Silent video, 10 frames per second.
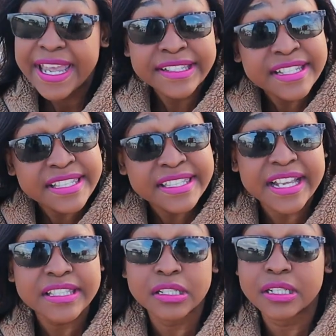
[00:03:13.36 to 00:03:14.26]
it is
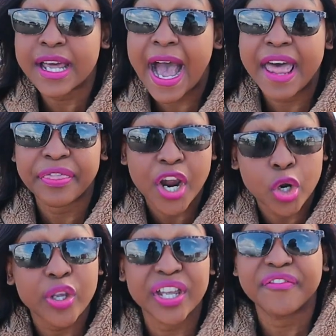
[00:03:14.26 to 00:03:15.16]
settled and
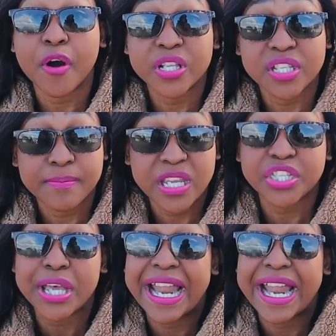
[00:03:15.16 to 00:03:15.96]
they're looking forward to meet you.